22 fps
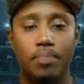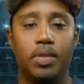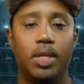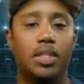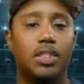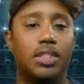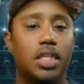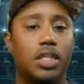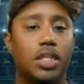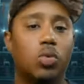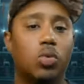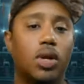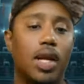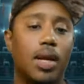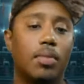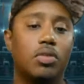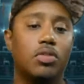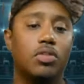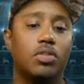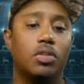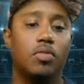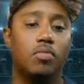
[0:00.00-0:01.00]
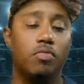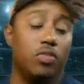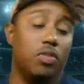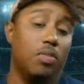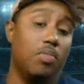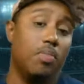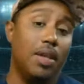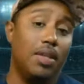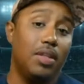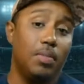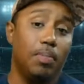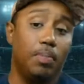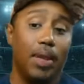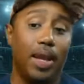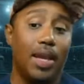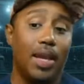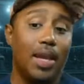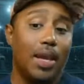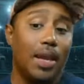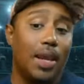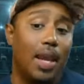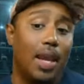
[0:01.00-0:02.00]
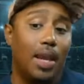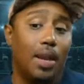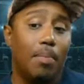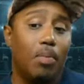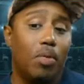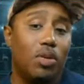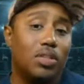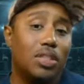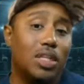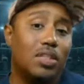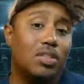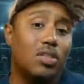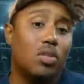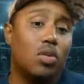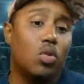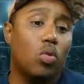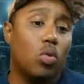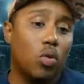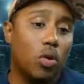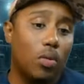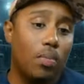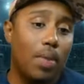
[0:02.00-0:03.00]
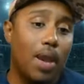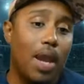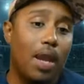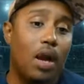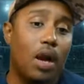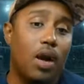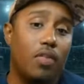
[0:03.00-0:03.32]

They just weren't able to make the play. And it boils down to the quarterback.